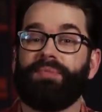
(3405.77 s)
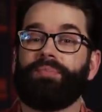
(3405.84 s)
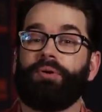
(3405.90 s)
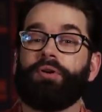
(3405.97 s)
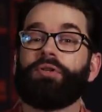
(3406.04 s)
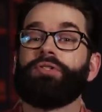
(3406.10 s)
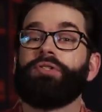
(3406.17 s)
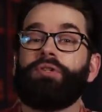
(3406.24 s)
and
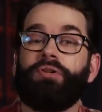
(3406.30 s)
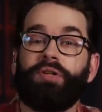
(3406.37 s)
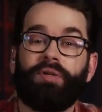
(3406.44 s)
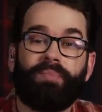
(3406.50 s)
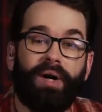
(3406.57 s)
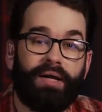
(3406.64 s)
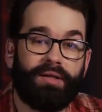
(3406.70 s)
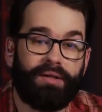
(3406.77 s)

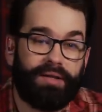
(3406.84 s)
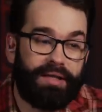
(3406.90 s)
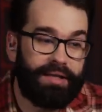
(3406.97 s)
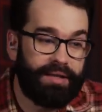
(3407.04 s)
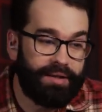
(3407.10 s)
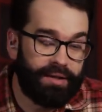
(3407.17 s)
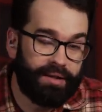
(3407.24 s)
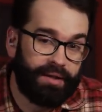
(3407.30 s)
persecuted by the
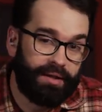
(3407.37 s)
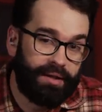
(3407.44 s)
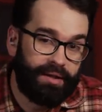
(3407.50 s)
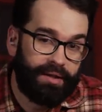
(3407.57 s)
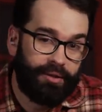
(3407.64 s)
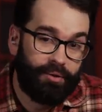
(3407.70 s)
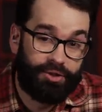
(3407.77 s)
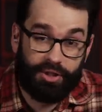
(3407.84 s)
league
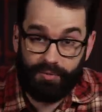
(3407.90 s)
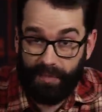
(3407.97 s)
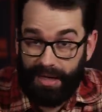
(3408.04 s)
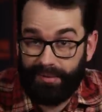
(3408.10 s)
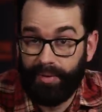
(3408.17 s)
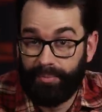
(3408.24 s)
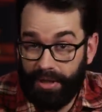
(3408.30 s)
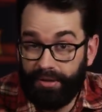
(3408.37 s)
which has
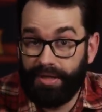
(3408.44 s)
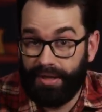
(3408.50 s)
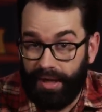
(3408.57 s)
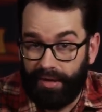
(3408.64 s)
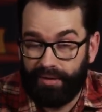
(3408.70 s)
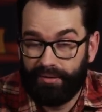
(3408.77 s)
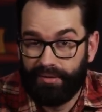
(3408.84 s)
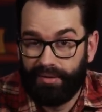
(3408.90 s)
made him a
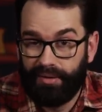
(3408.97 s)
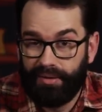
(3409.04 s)
millionaire.